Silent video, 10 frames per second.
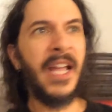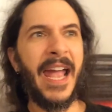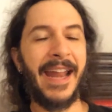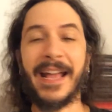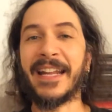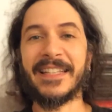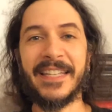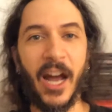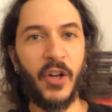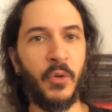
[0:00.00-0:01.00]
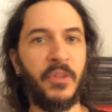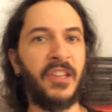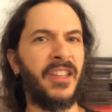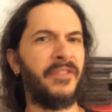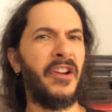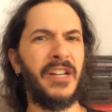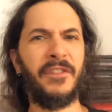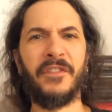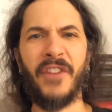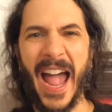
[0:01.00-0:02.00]
And I gotta tell you, this is a very
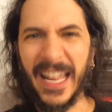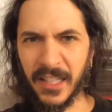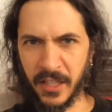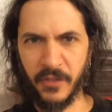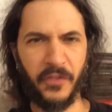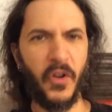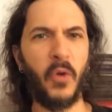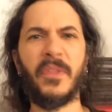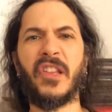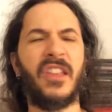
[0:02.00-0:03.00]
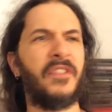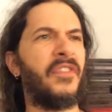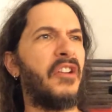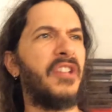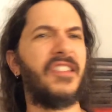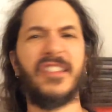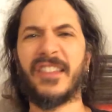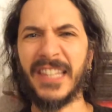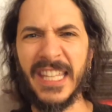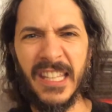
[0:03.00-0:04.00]
violent film. This is a very
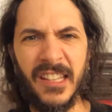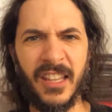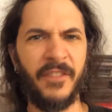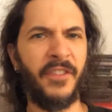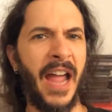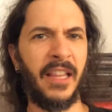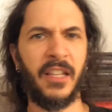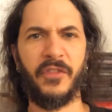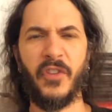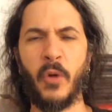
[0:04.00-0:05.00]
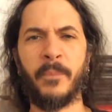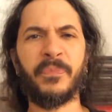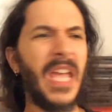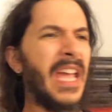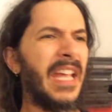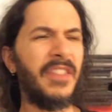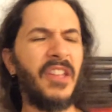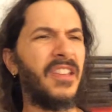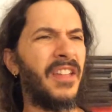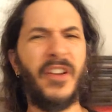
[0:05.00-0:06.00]
sleazy violent film.
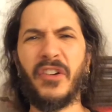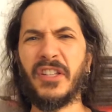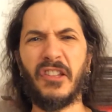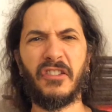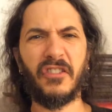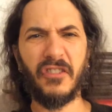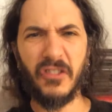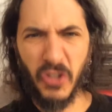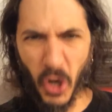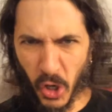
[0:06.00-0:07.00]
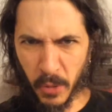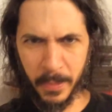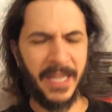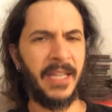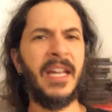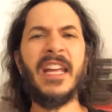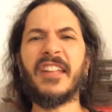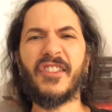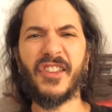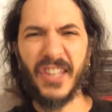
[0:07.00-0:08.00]
This is a very disturbing,
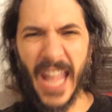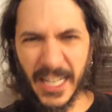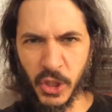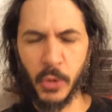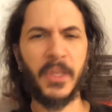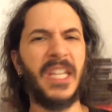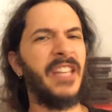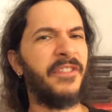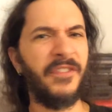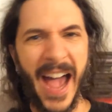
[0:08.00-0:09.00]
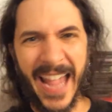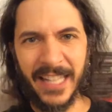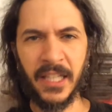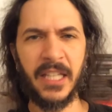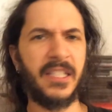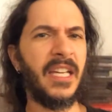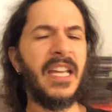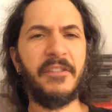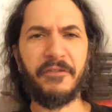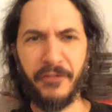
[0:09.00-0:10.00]
sexually violent
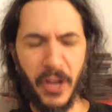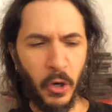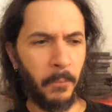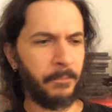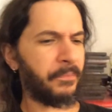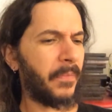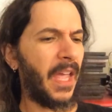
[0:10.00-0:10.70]
film.